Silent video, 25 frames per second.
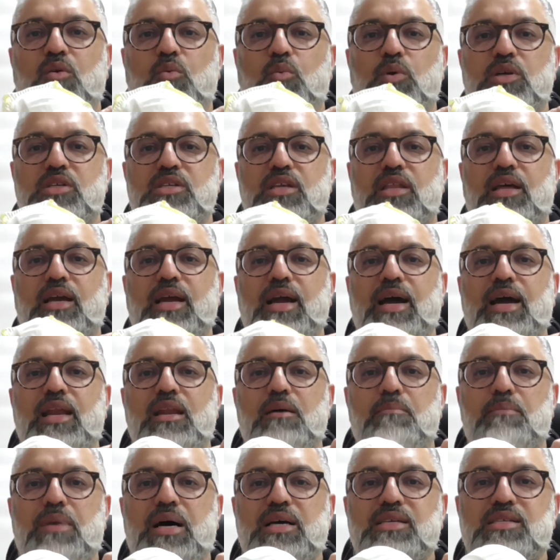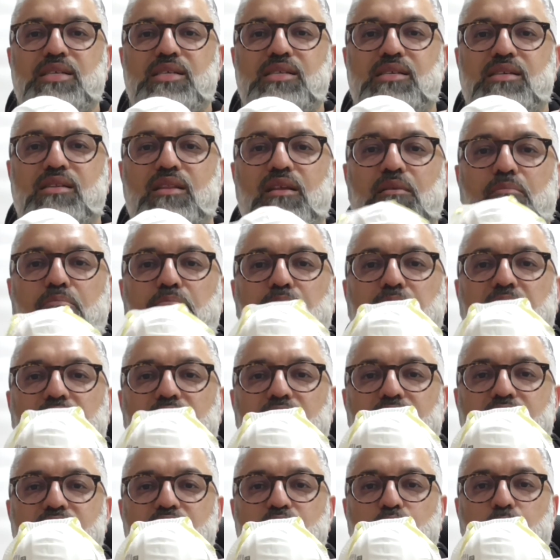which are the kind of masks that
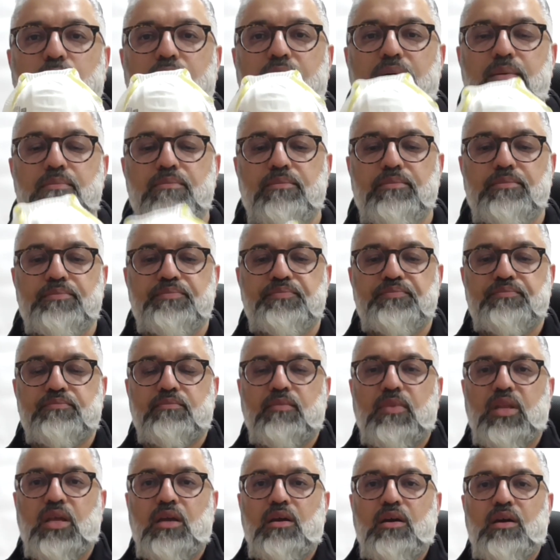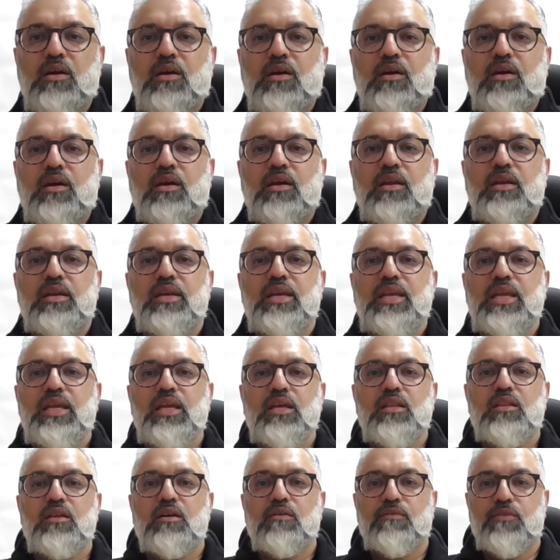builders wear.
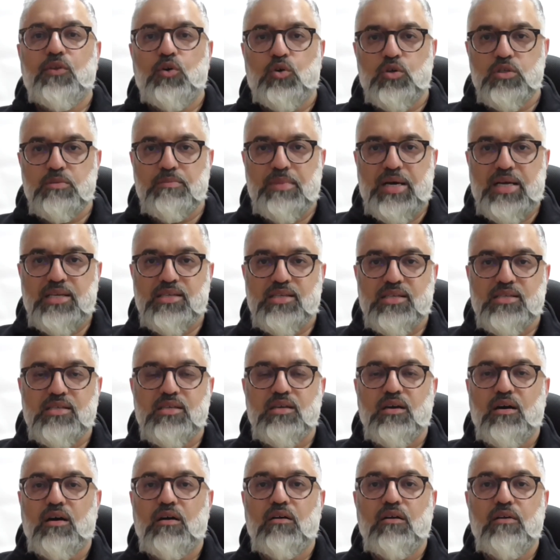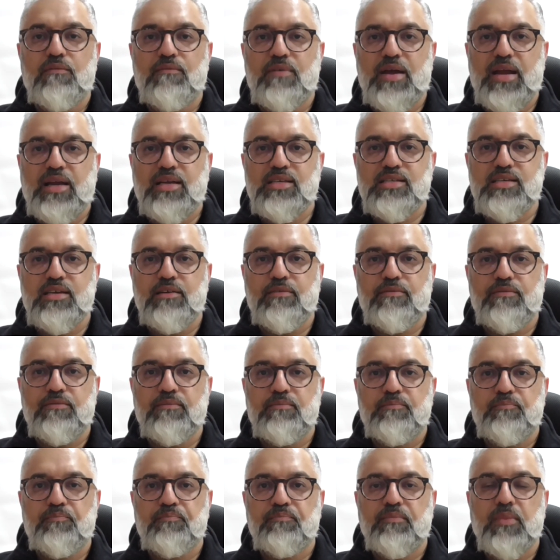Neither of those masks are effective.
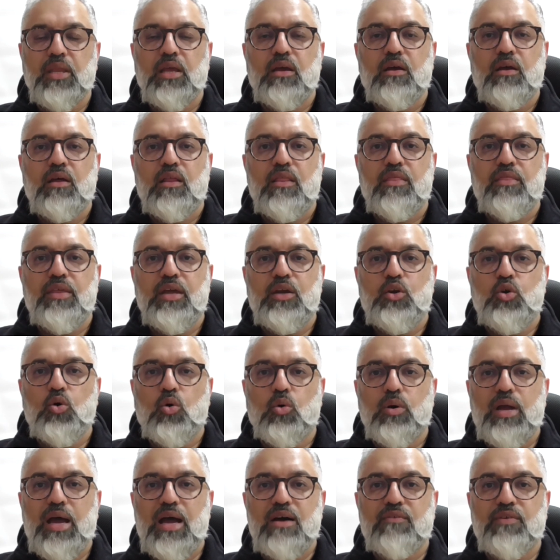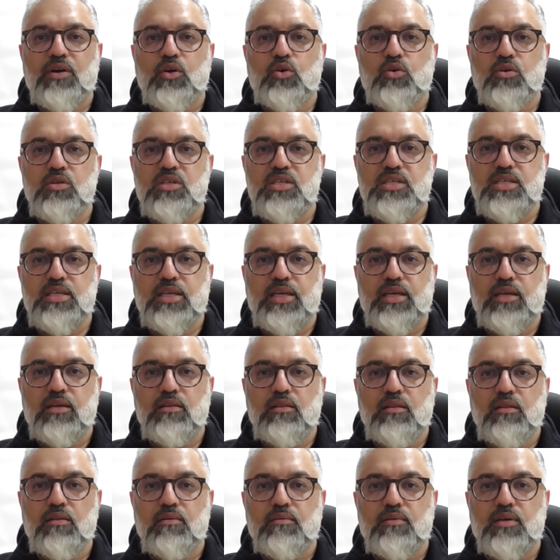They don't have a good
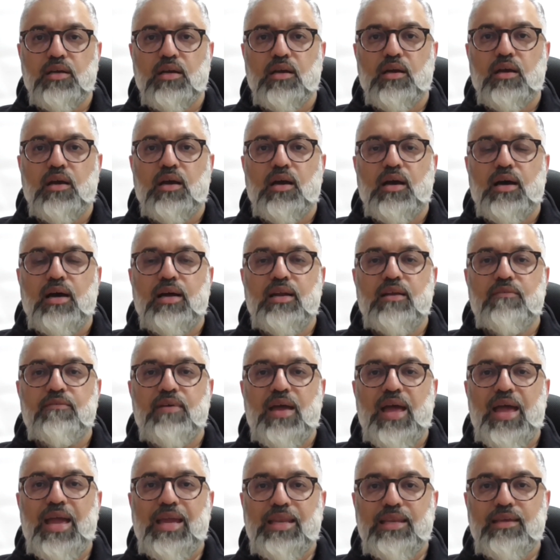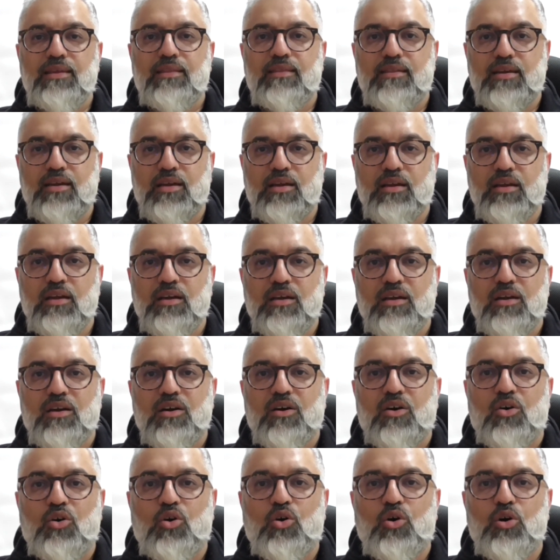seal, And if anything,
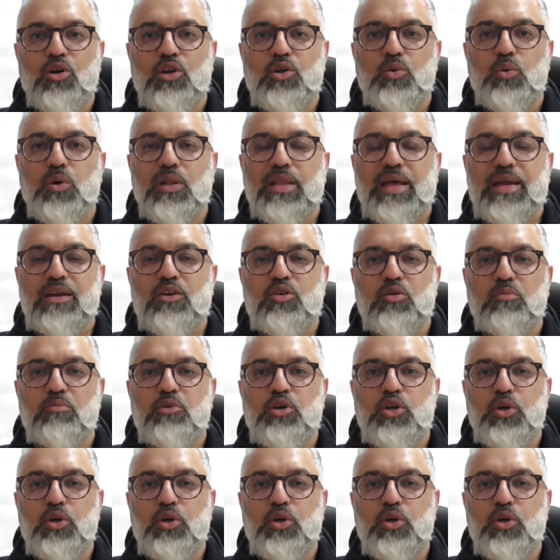all you will end up